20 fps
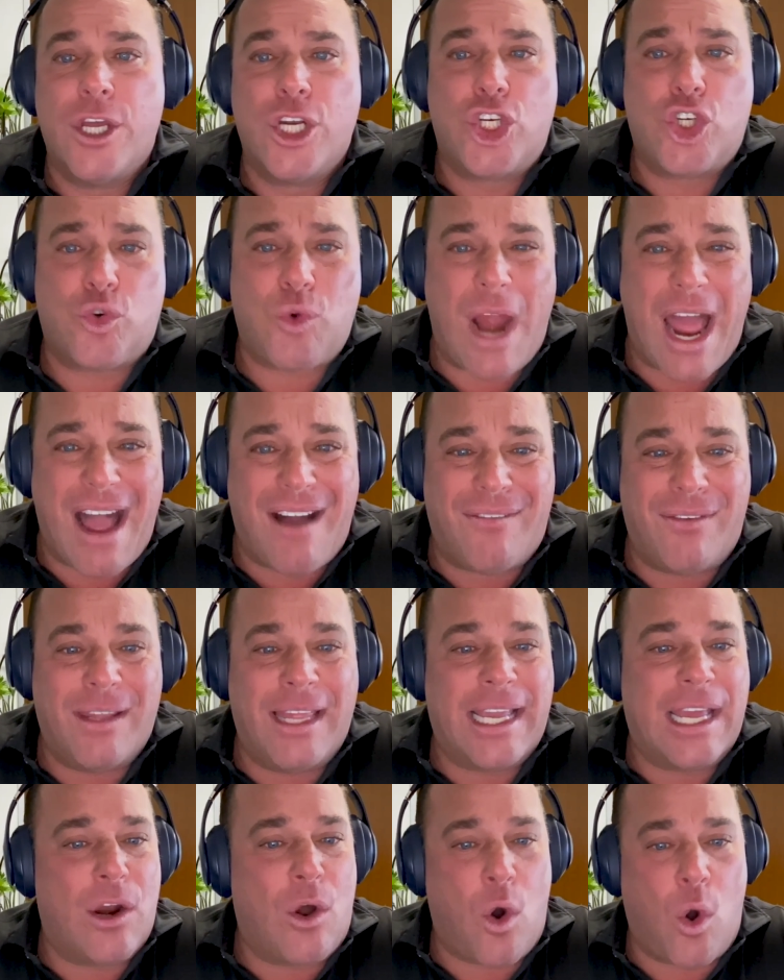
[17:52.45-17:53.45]

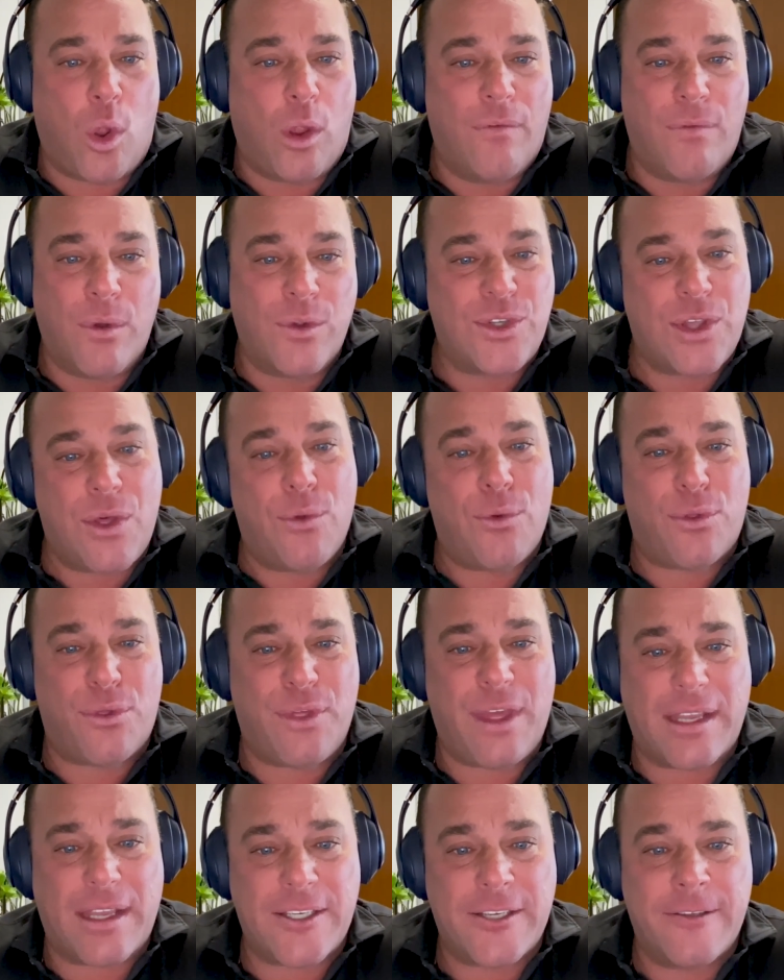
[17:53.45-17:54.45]
traveling and all of those other
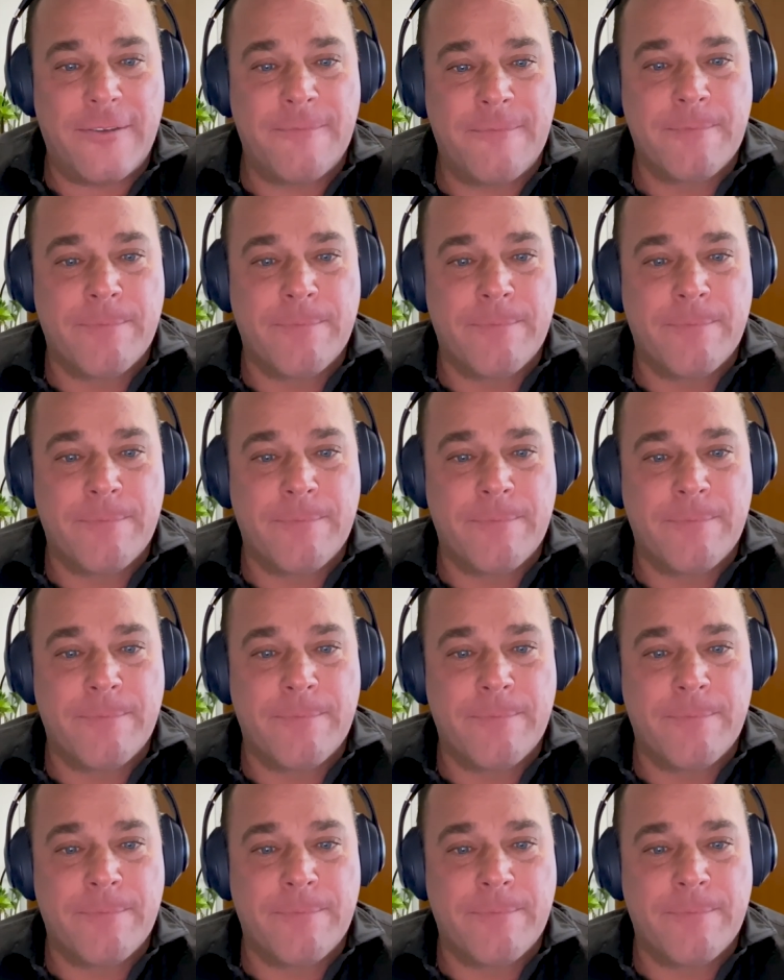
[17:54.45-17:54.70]
things.